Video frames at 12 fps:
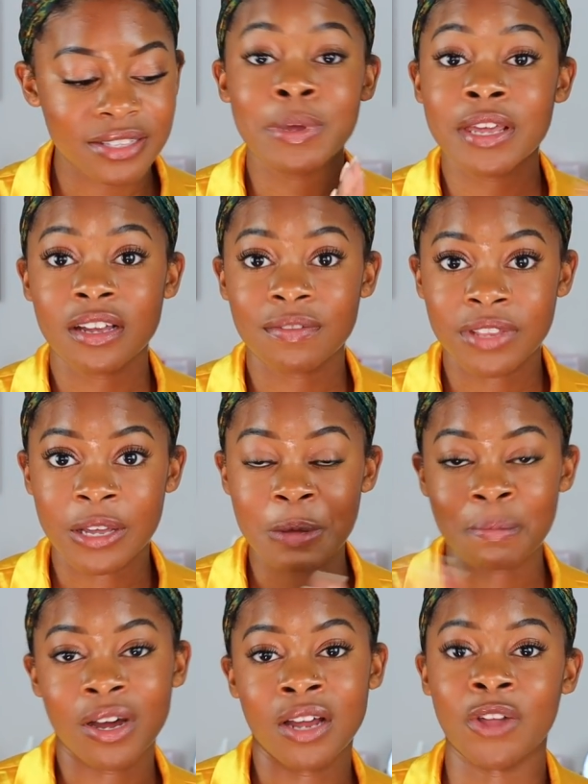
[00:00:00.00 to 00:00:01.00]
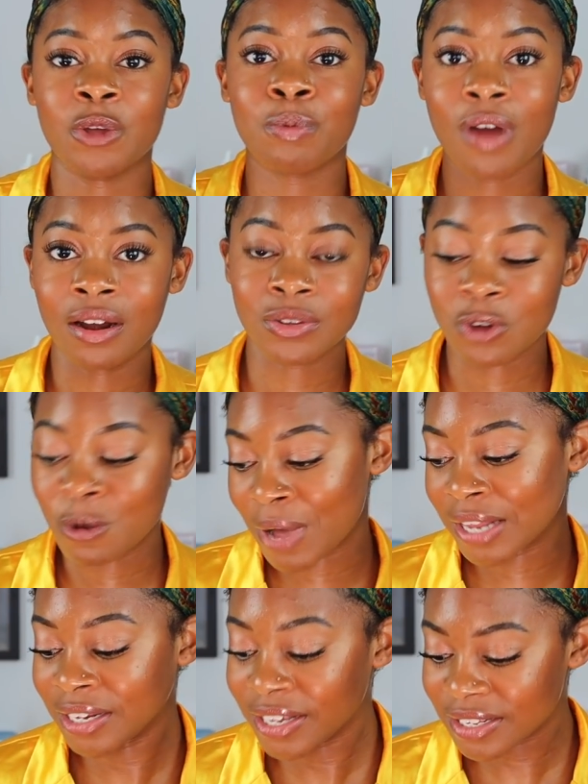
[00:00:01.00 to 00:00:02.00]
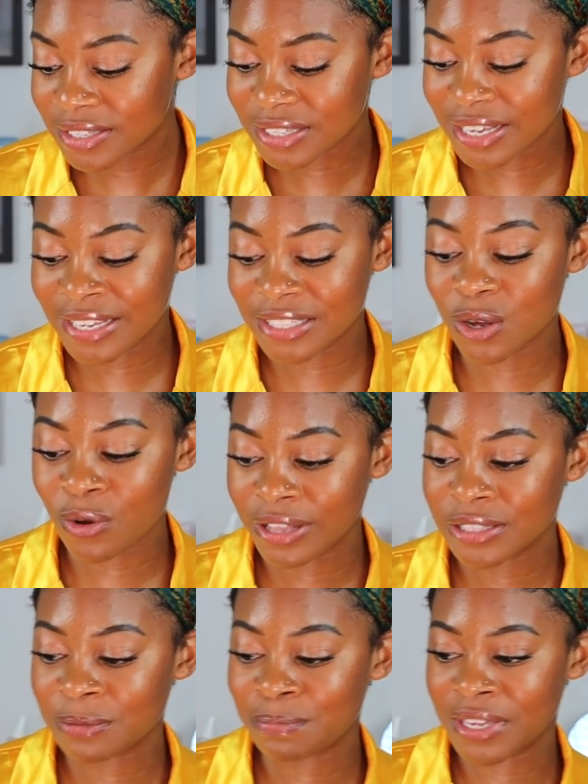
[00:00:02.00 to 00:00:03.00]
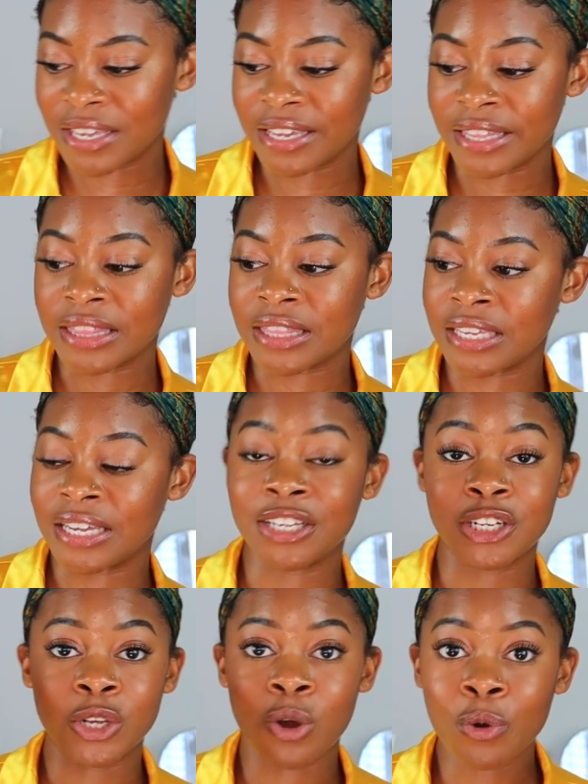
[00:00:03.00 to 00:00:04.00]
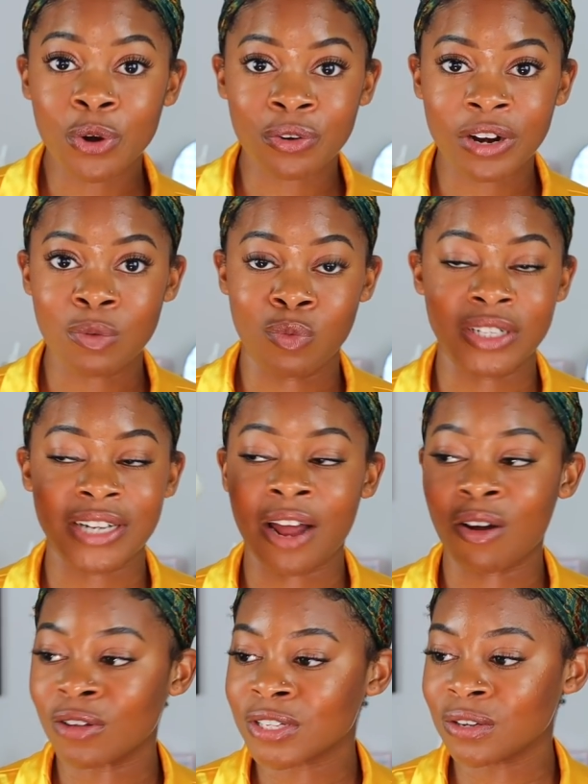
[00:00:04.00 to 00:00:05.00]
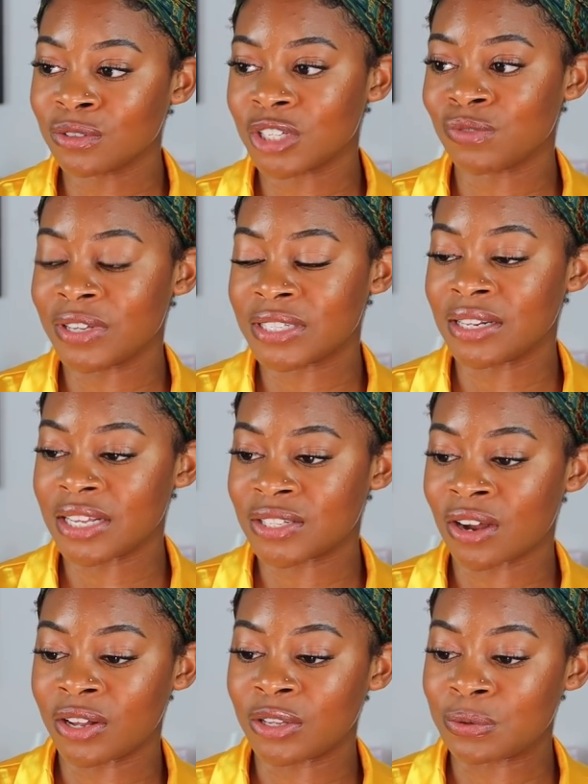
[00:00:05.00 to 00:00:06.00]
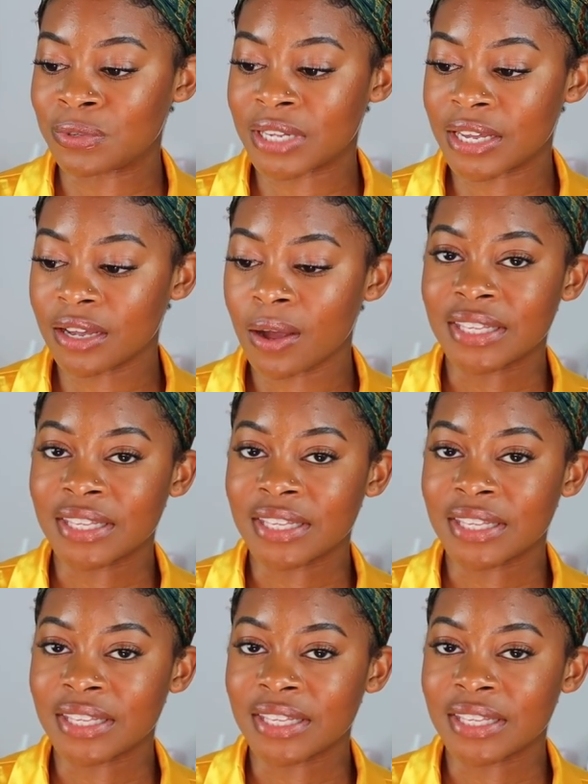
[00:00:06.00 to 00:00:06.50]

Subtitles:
Speaking of them, another product on my list is going to be the deodorant, which I also just recently started using.